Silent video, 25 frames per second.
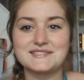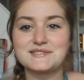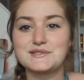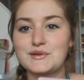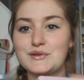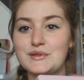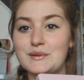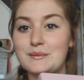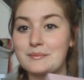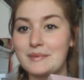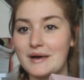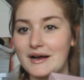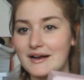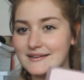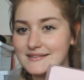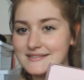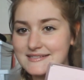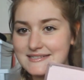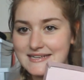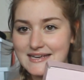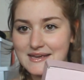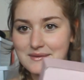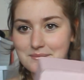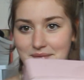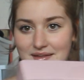so the
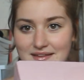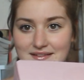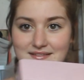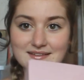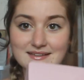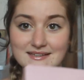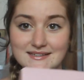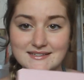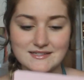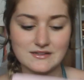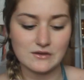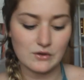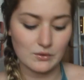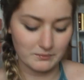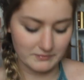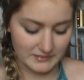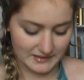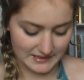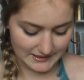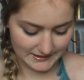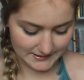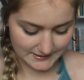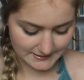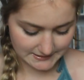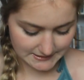box came like this, all
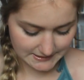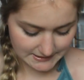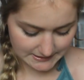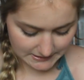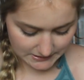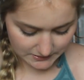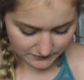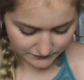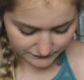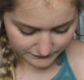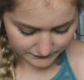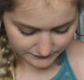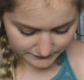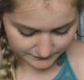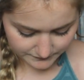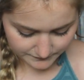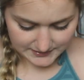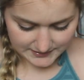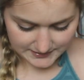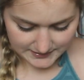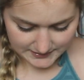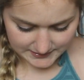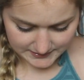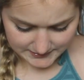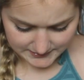pink and stuff.
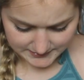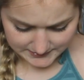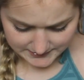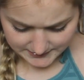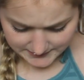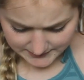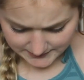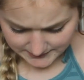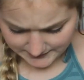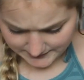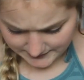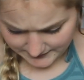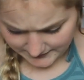The handy dandy